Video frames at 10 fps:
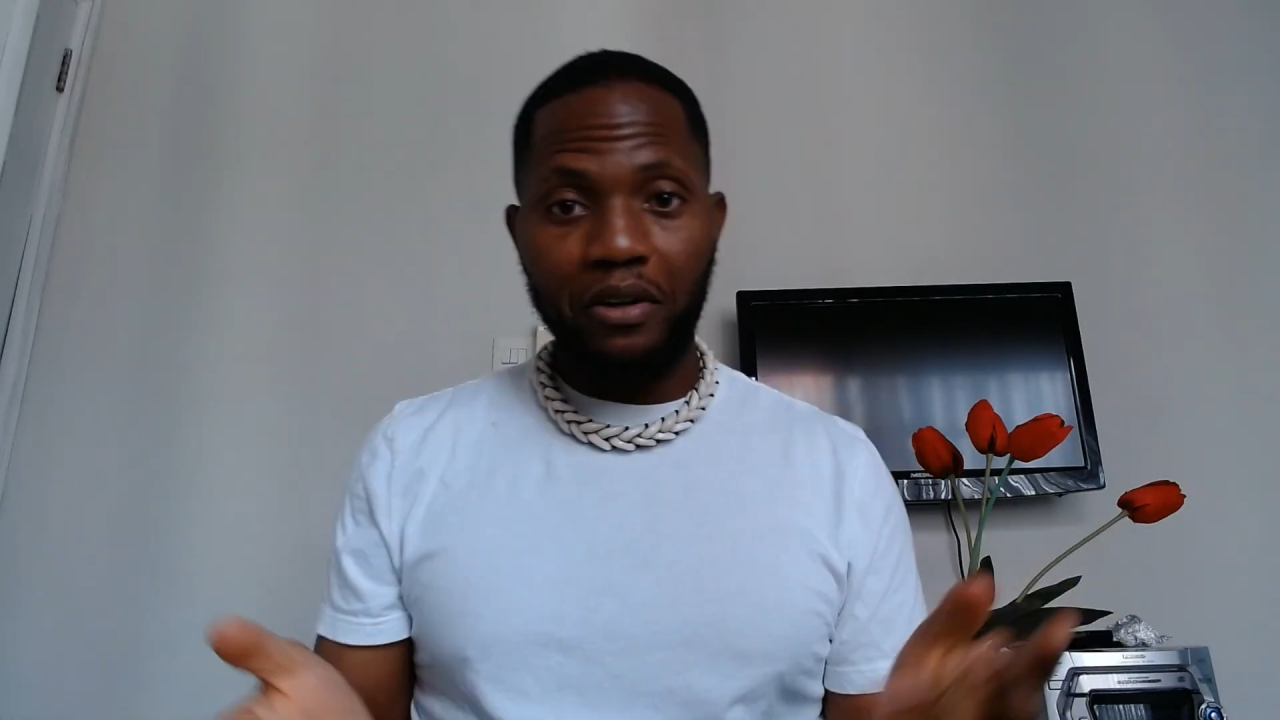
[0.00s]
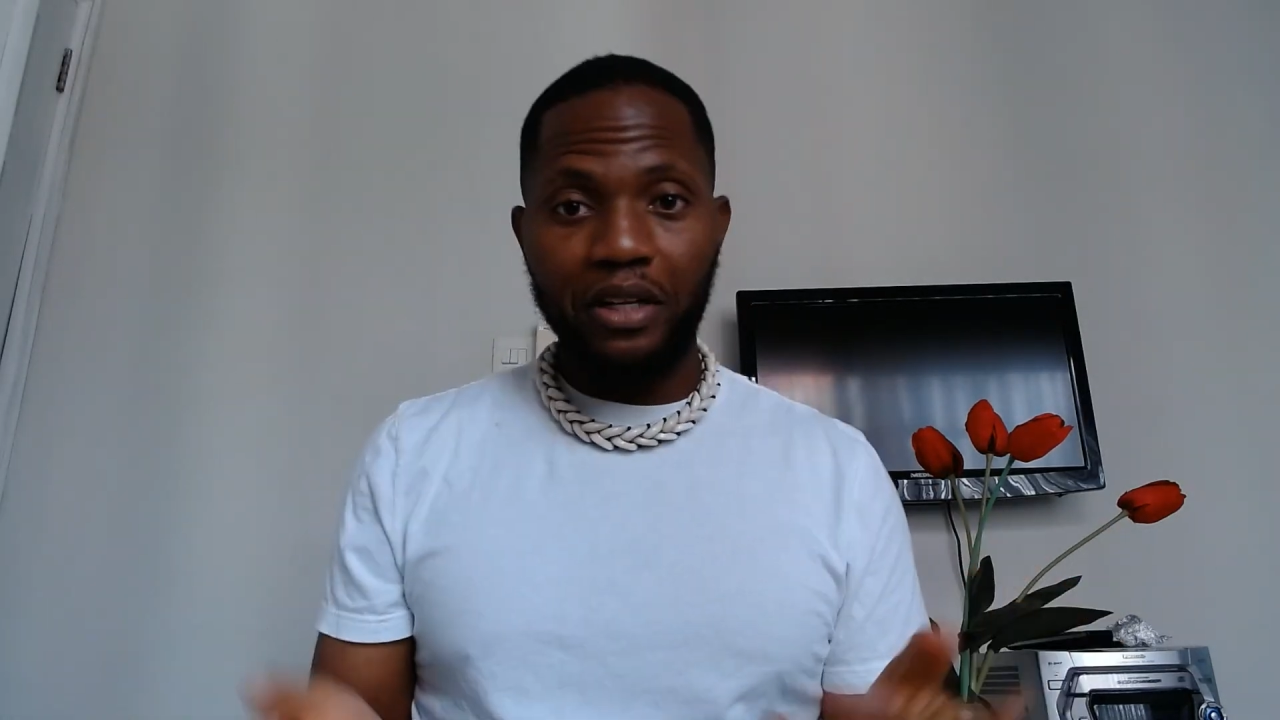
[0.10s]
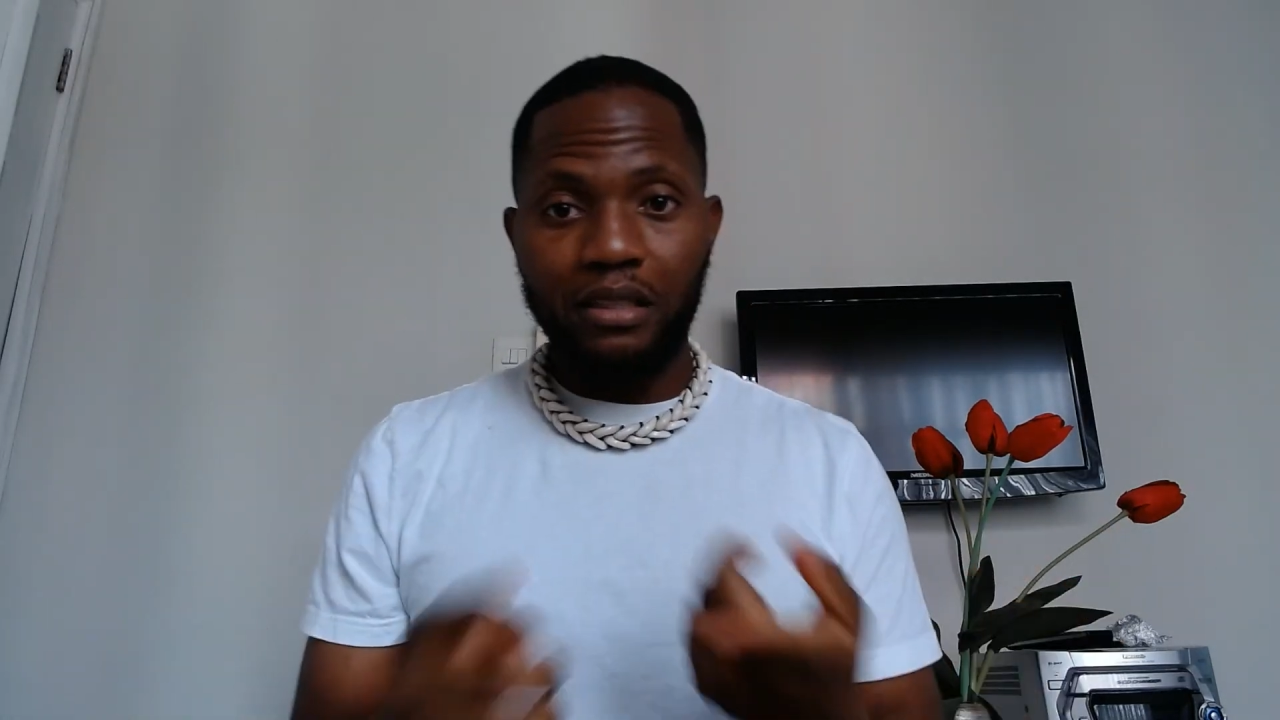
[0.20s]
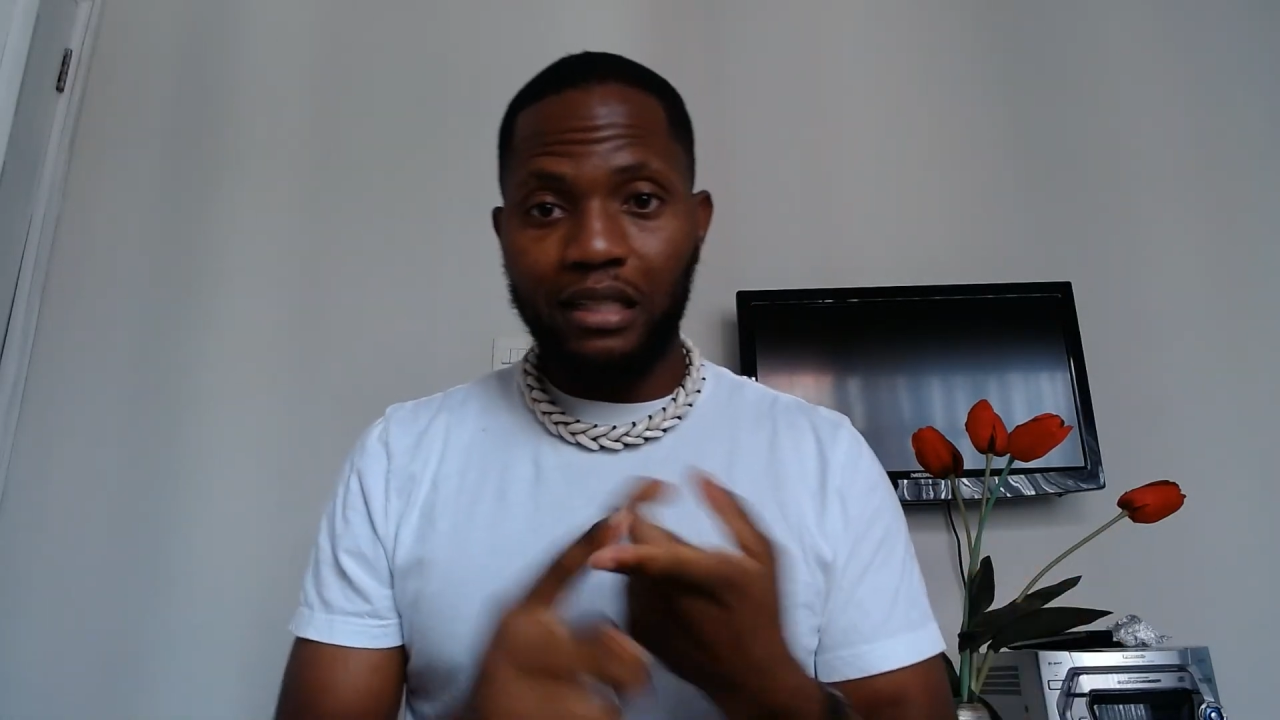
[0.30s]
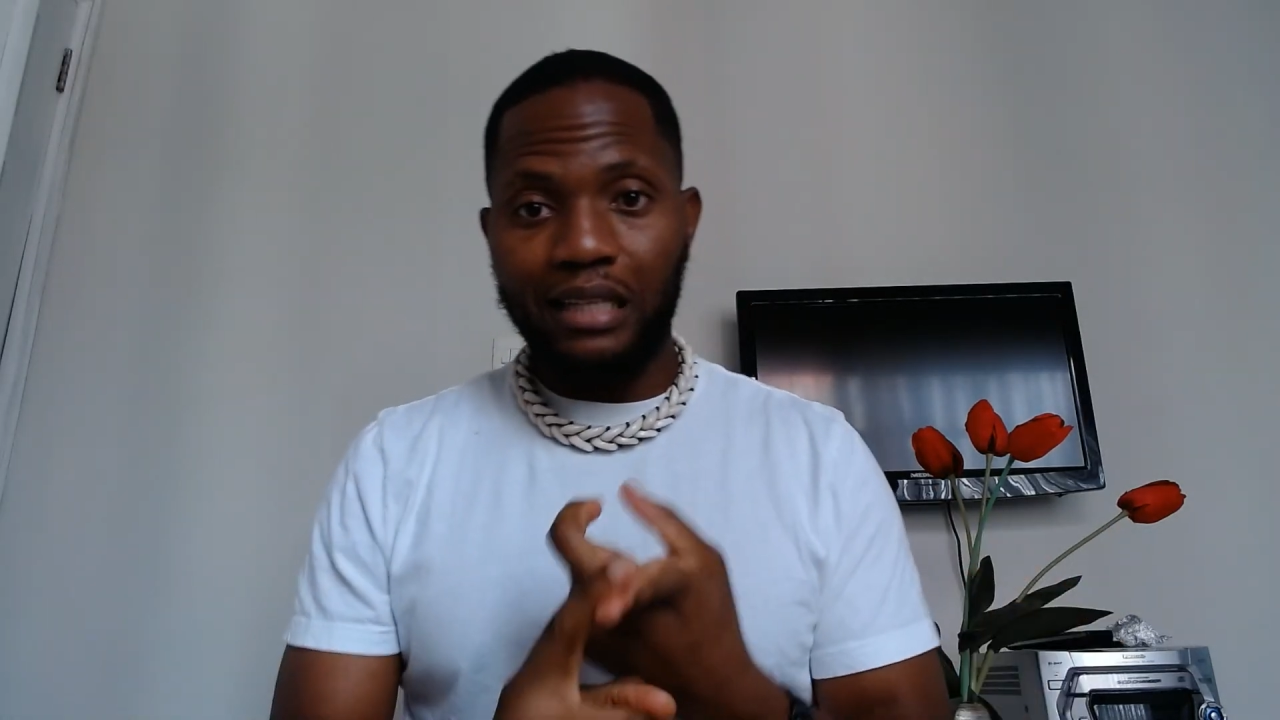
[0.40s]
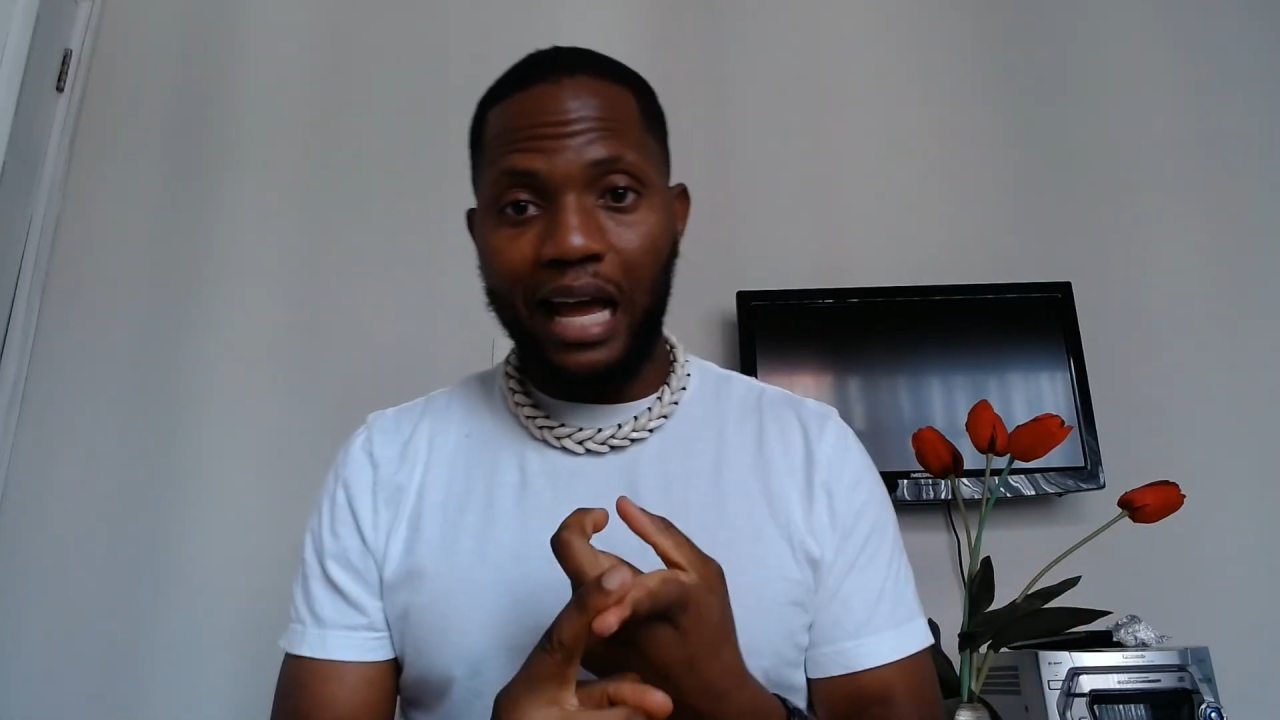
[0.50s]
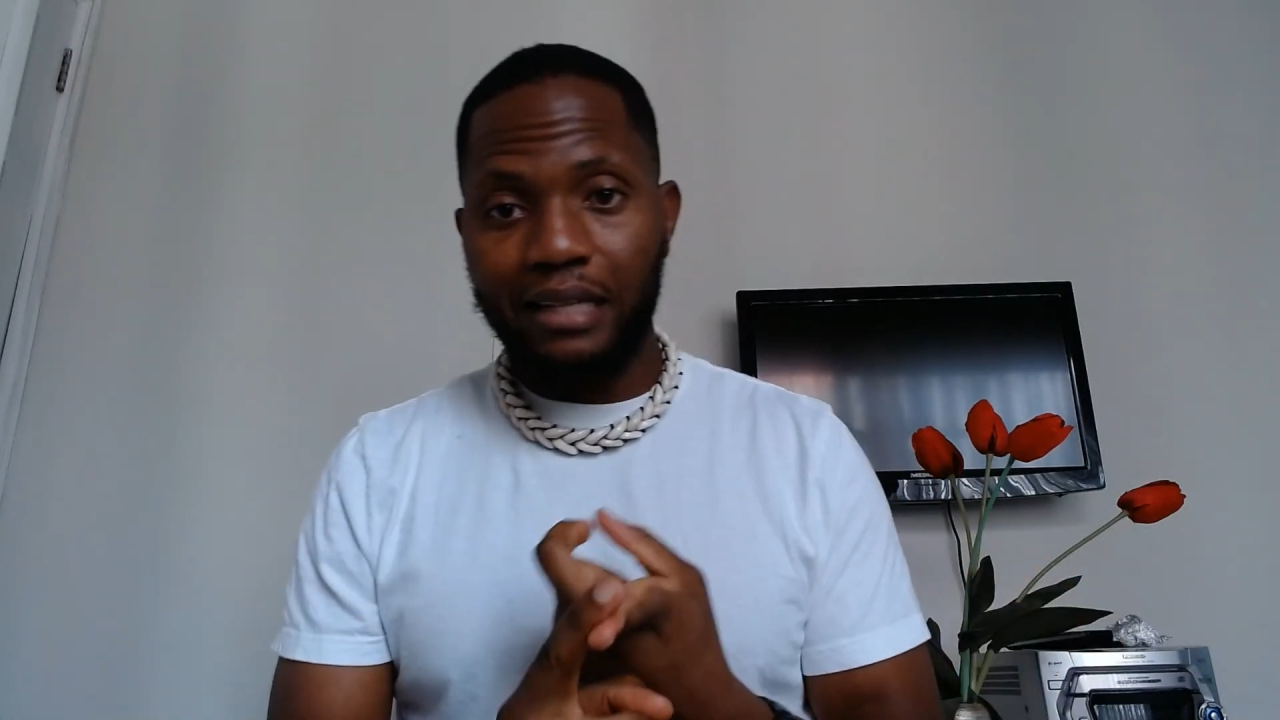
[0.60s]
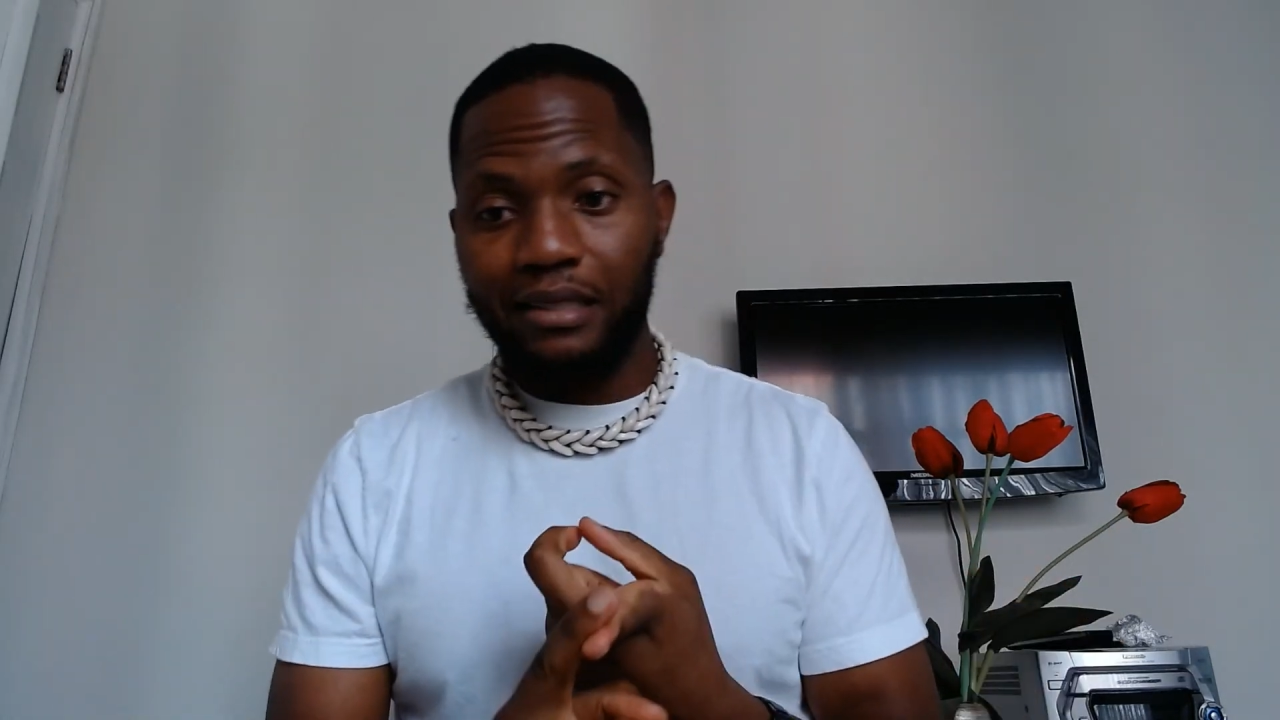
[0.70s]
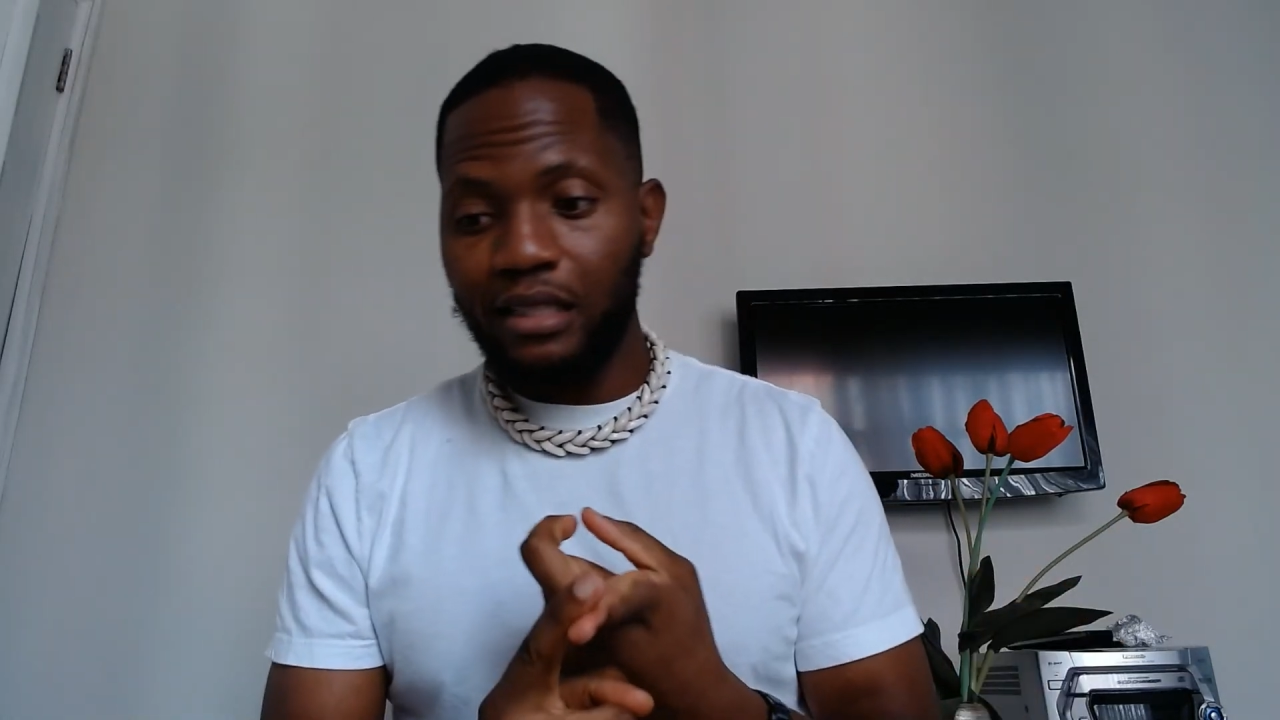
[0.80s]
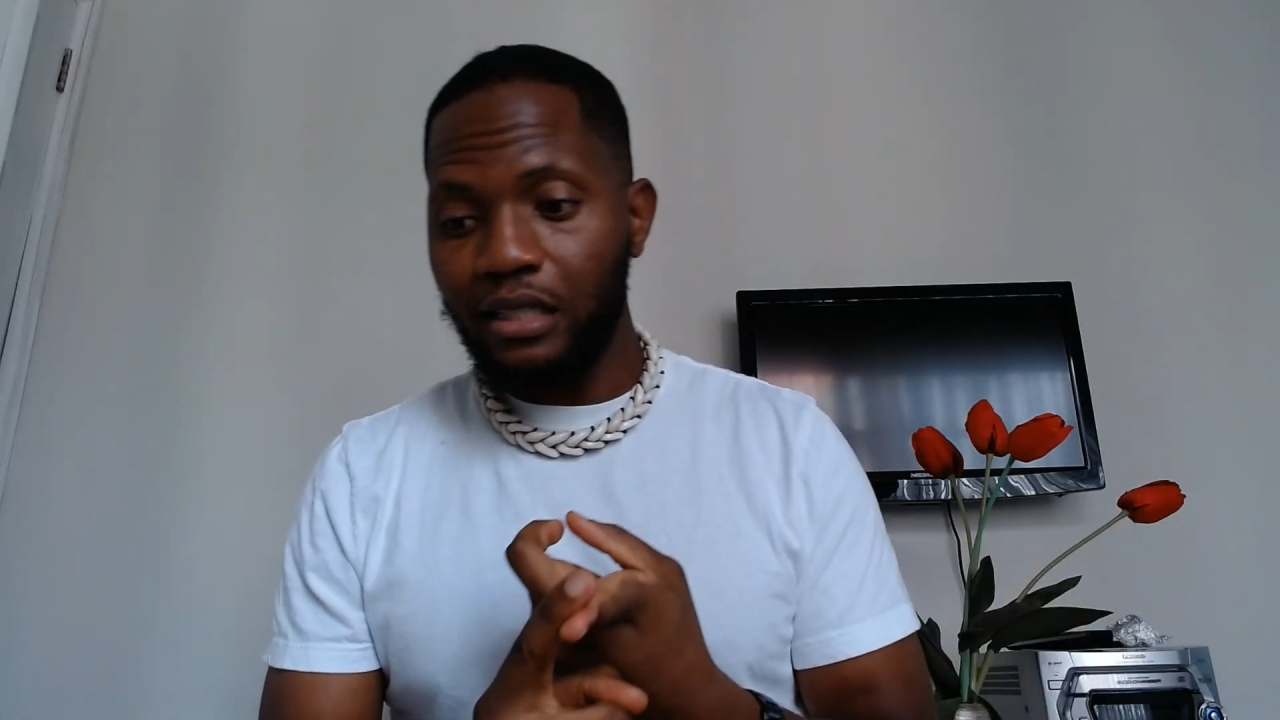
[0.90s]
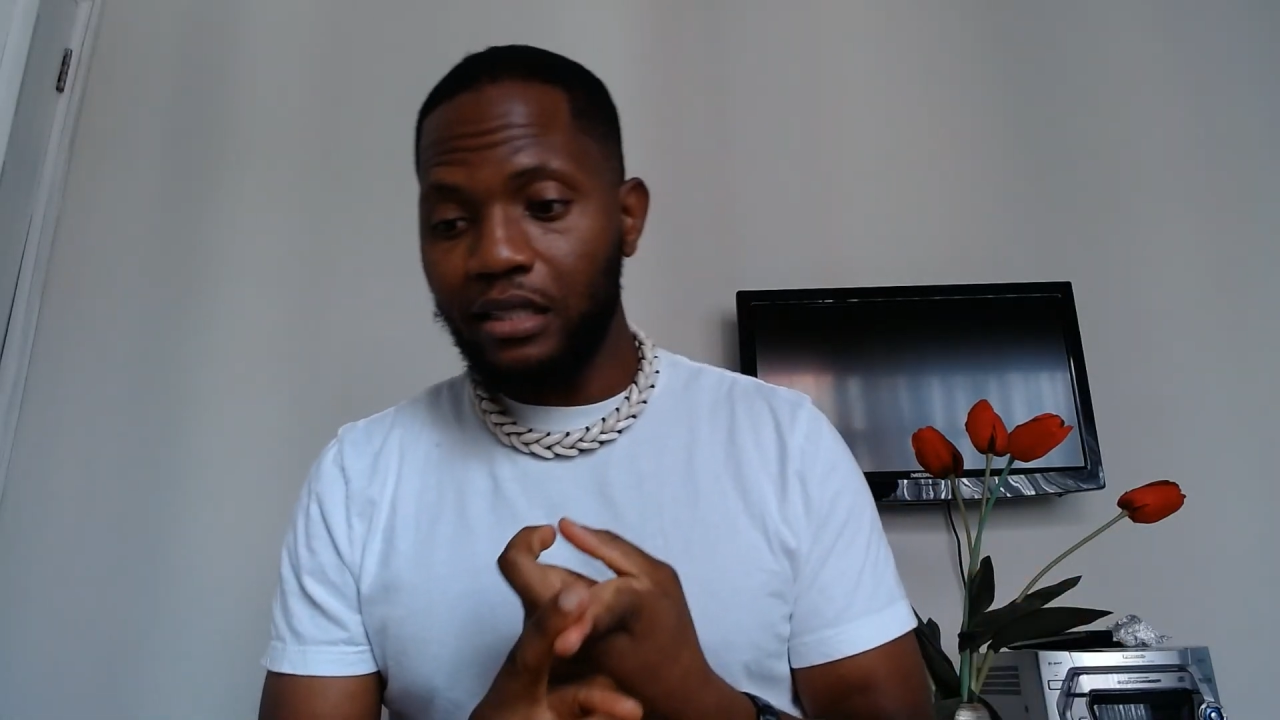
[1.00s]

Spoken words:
The taxis